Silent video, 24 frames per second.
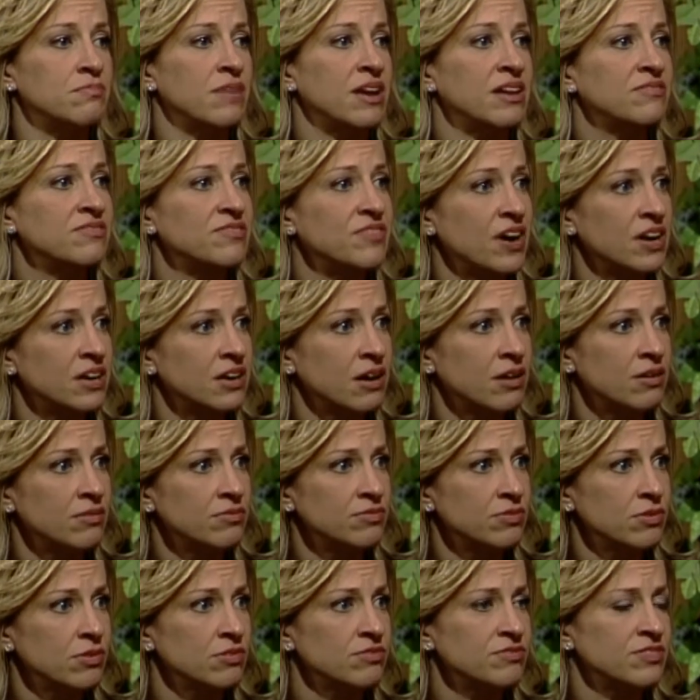made fun of
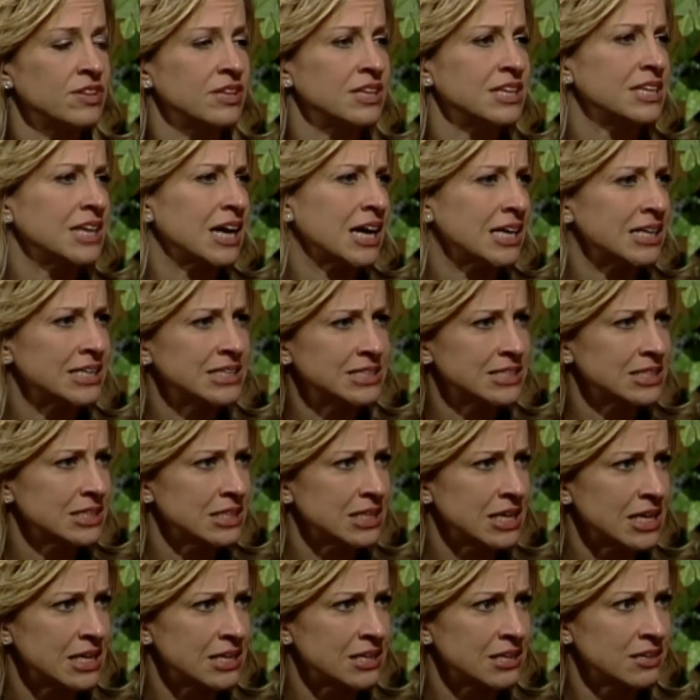or feeling
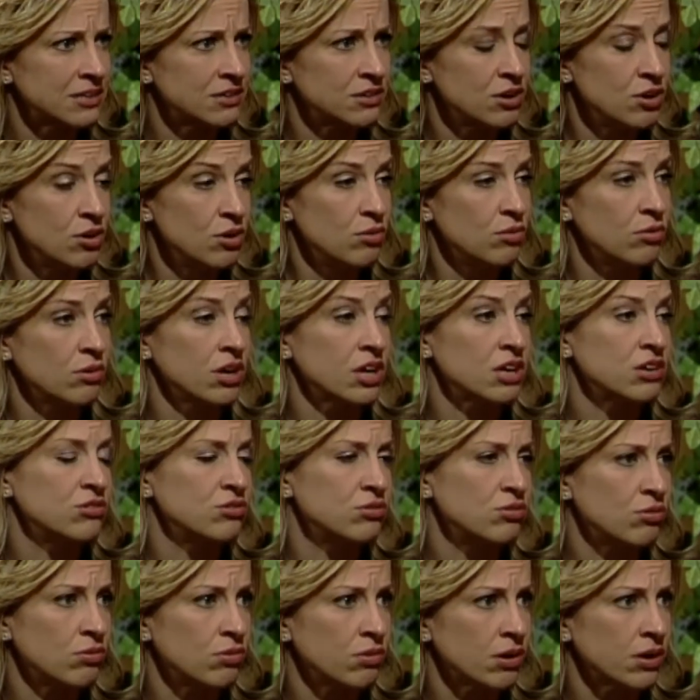isolated or
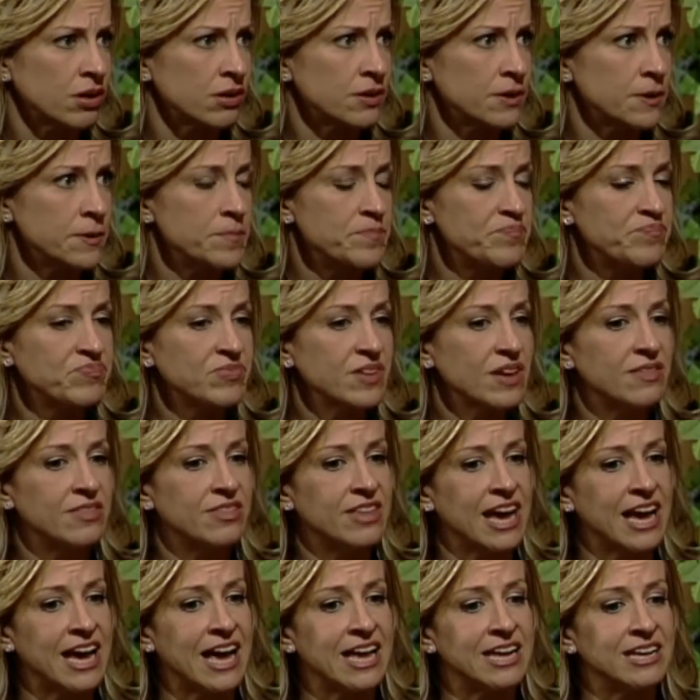ignored,
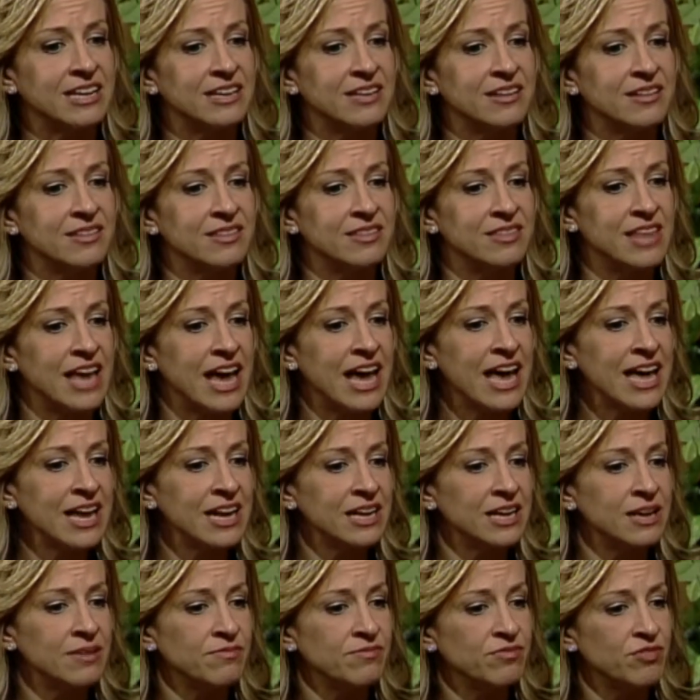that
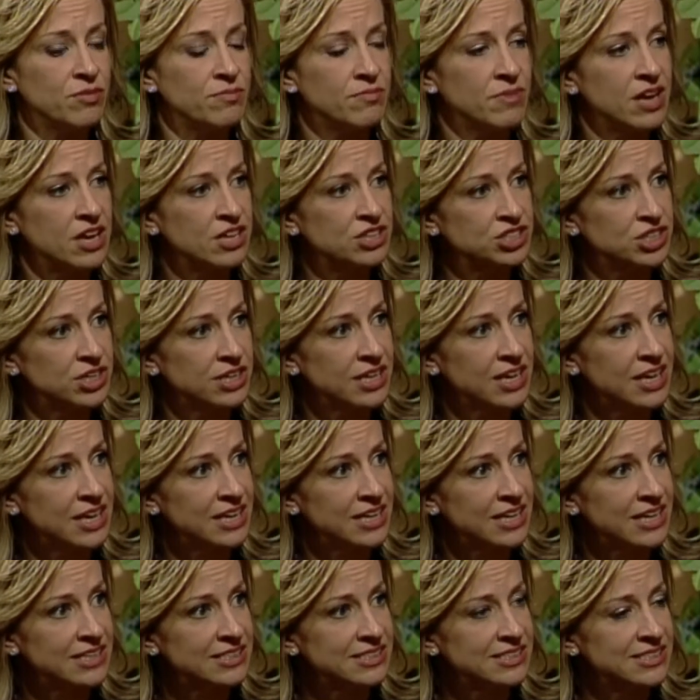information can
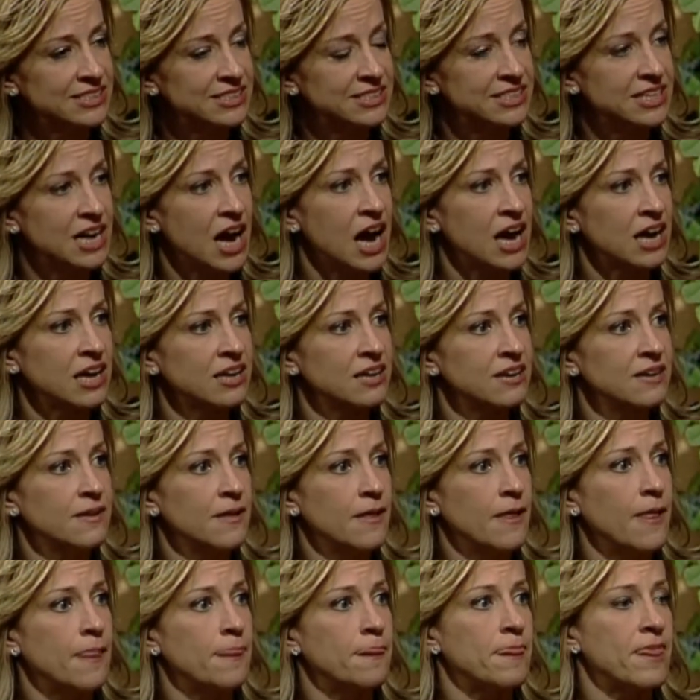get stuck
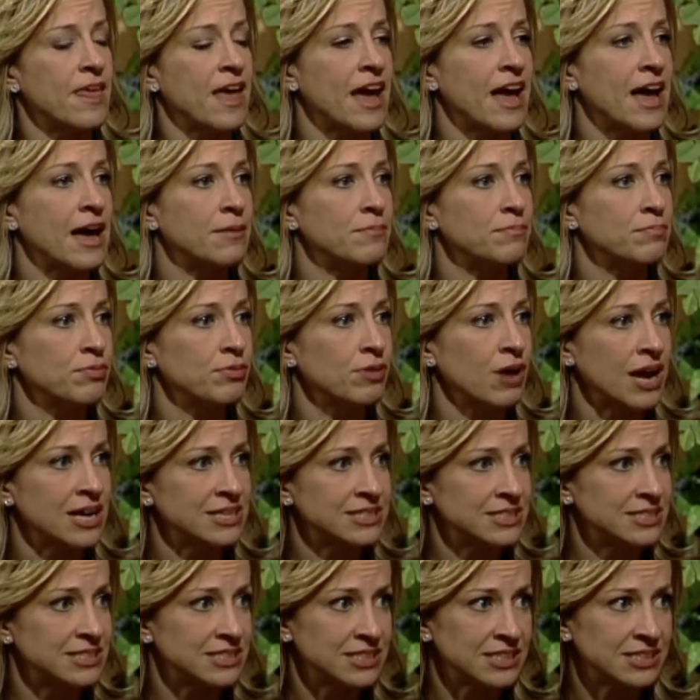in that
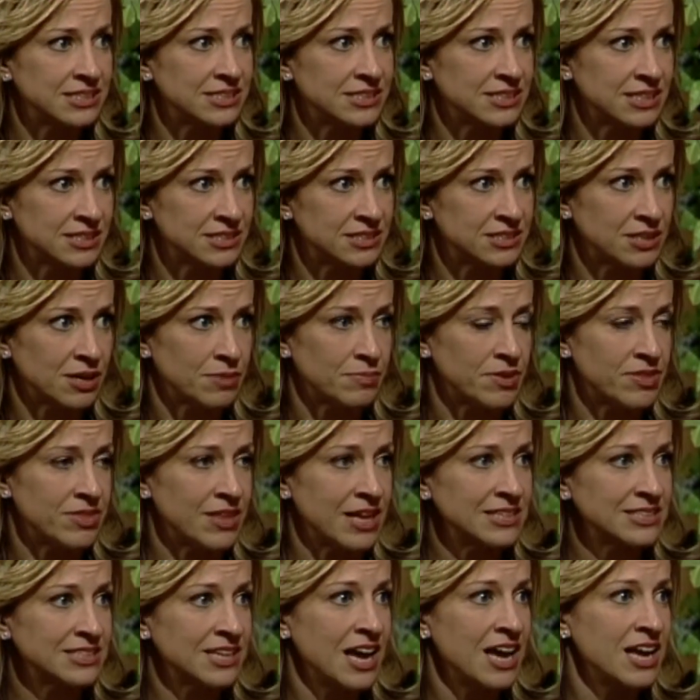processing system. And
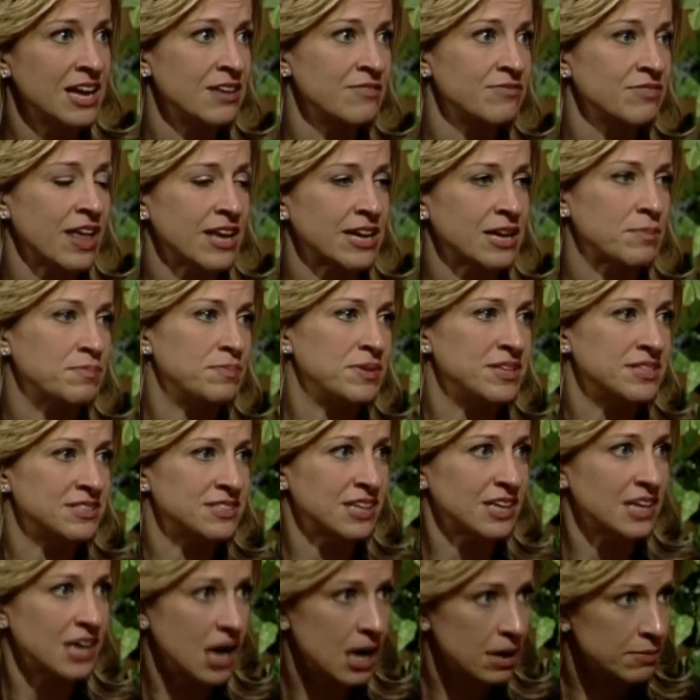that's kind of like a piece
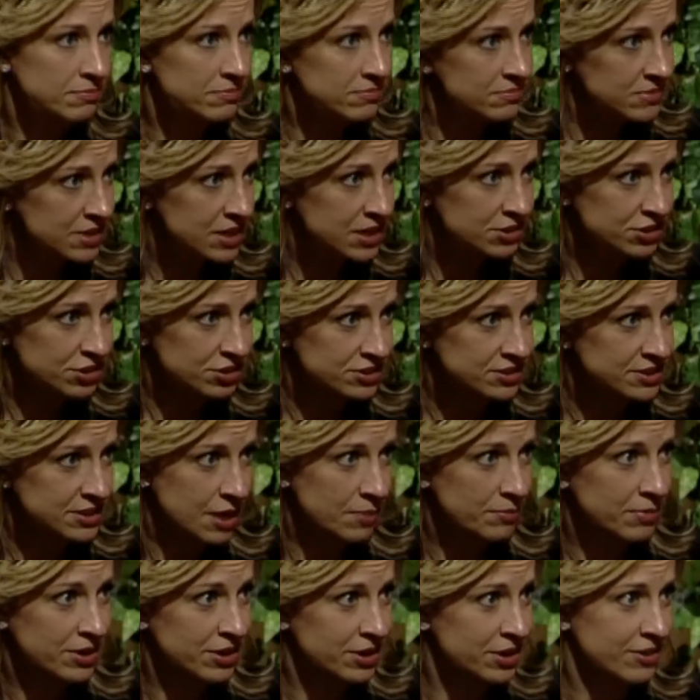of gum in your
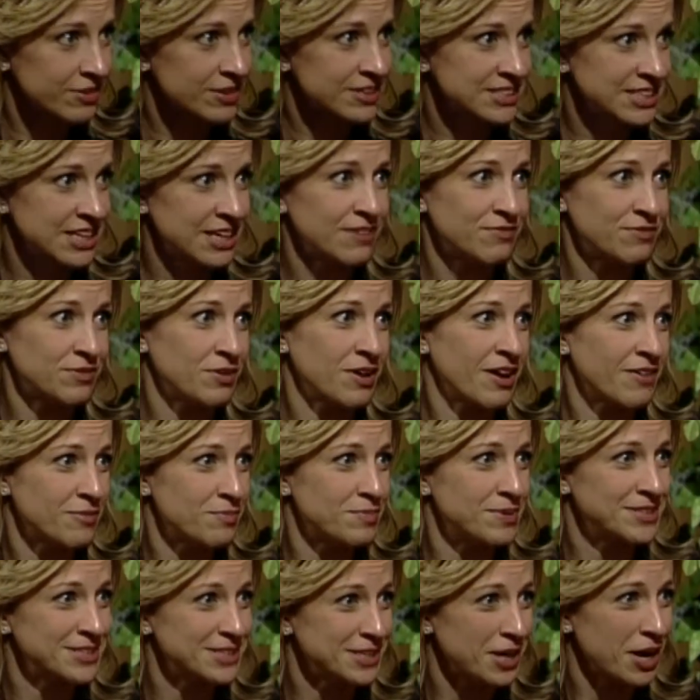stomach. You know, they say if you have a
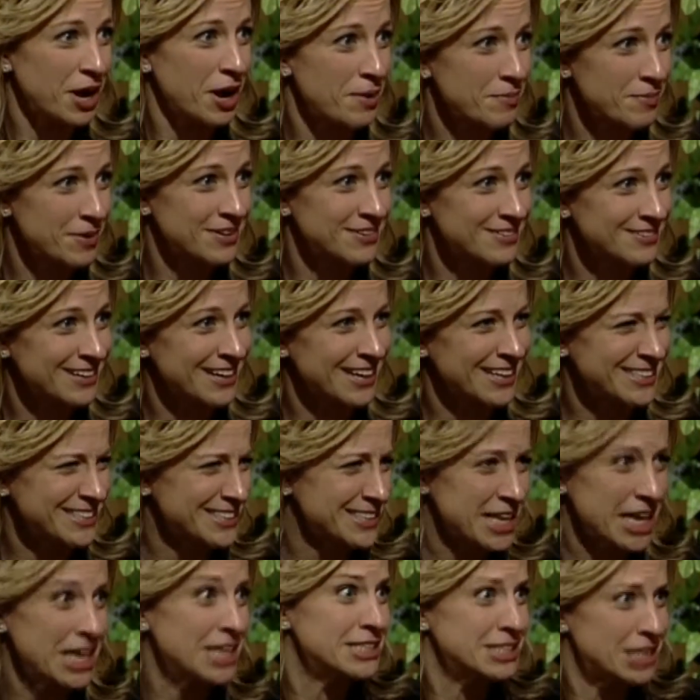piece of gum, it
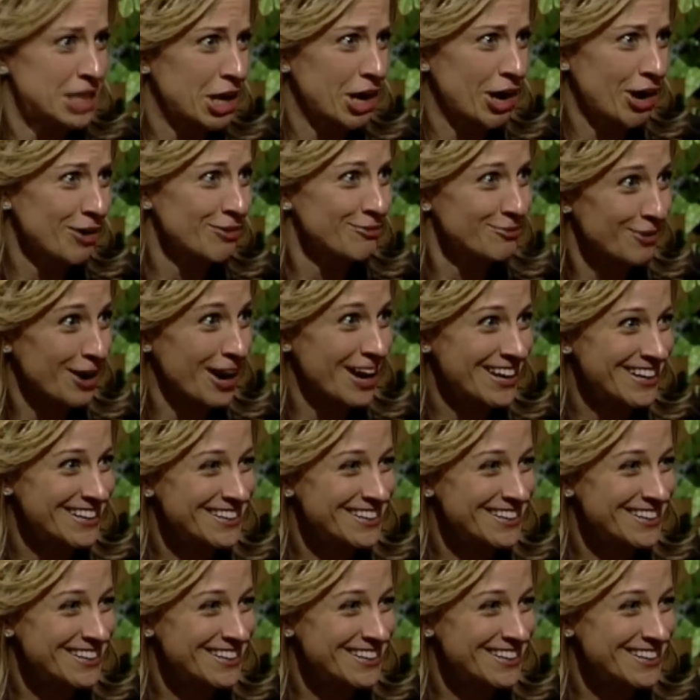stays there, right?